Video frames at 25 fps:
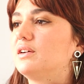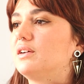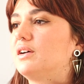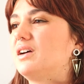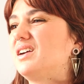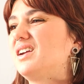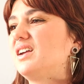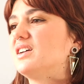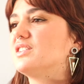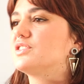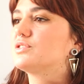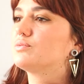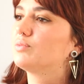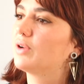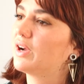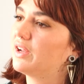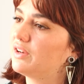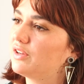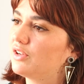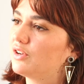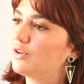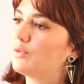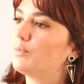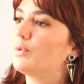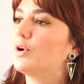I guess,
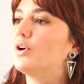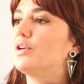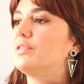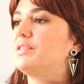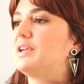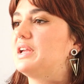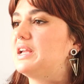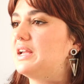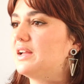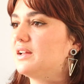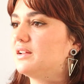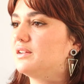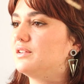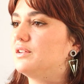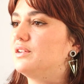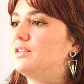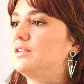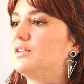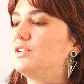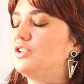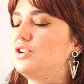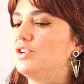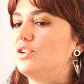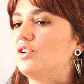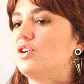radio worthy and,
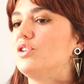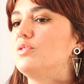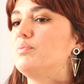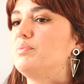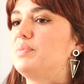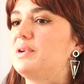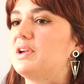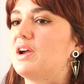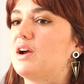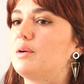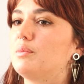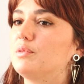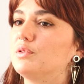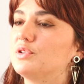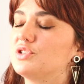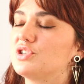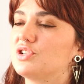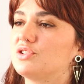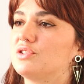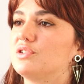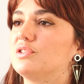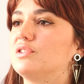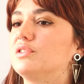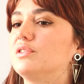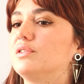you know, be able
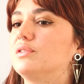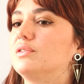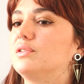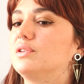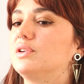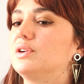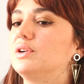to